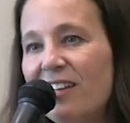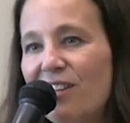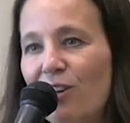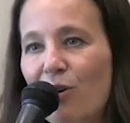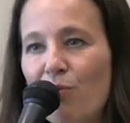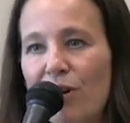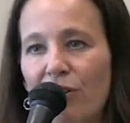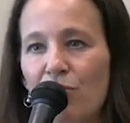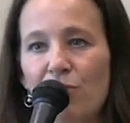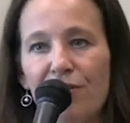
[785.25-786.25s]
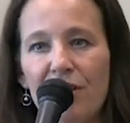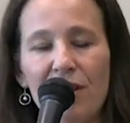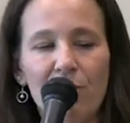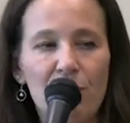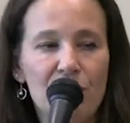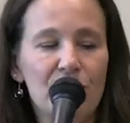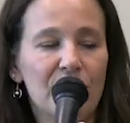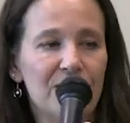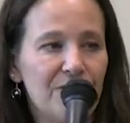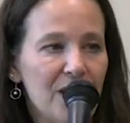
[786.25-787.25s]
what a cool thing when you
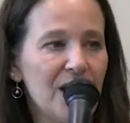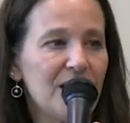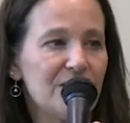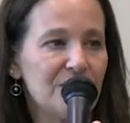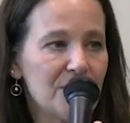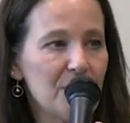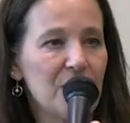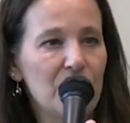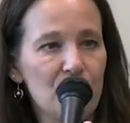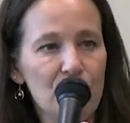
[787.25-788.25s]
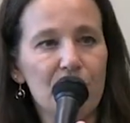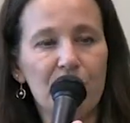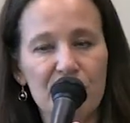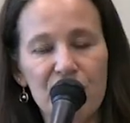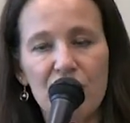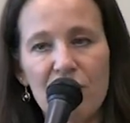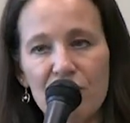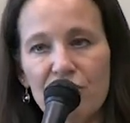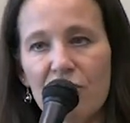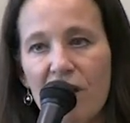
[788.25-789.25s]
can find somebody who will appreciate your
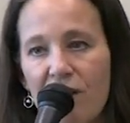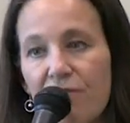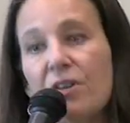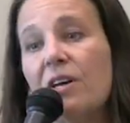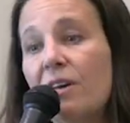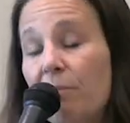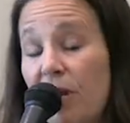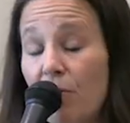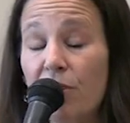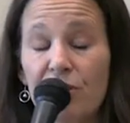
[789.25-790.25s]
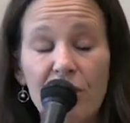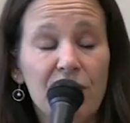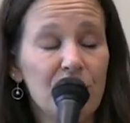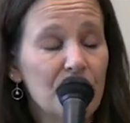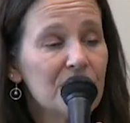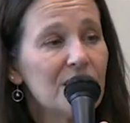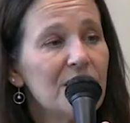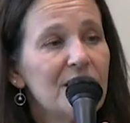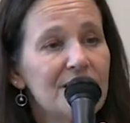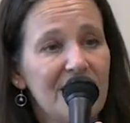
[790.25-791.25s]
stuff. But I will tell you,
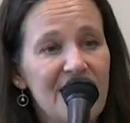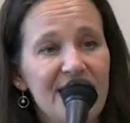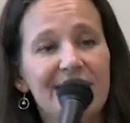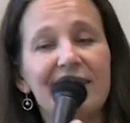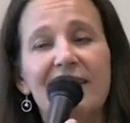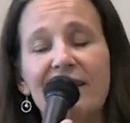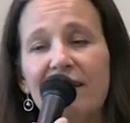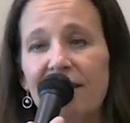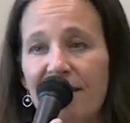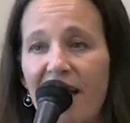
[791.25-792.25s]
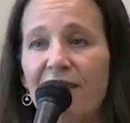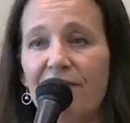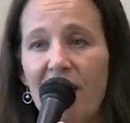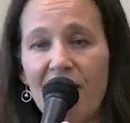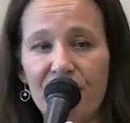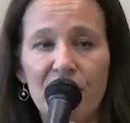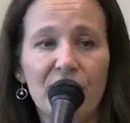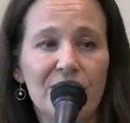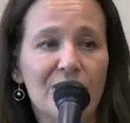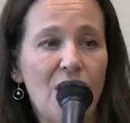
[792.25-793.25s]
it takes a lot of
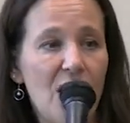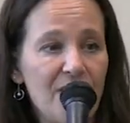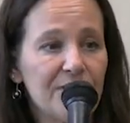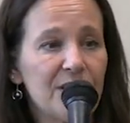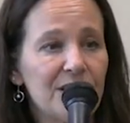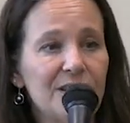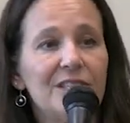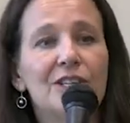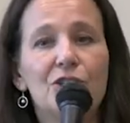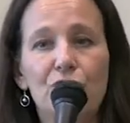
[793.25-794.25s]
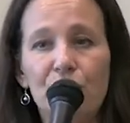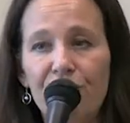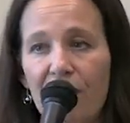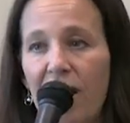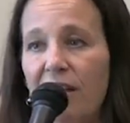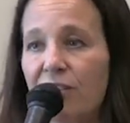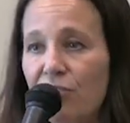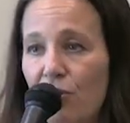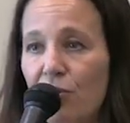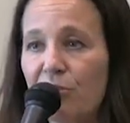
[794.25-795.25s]
effort often to find
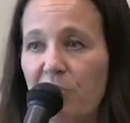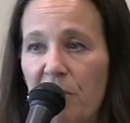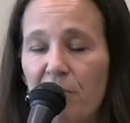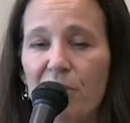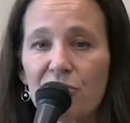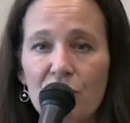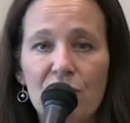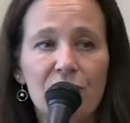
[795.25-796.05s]
those people. So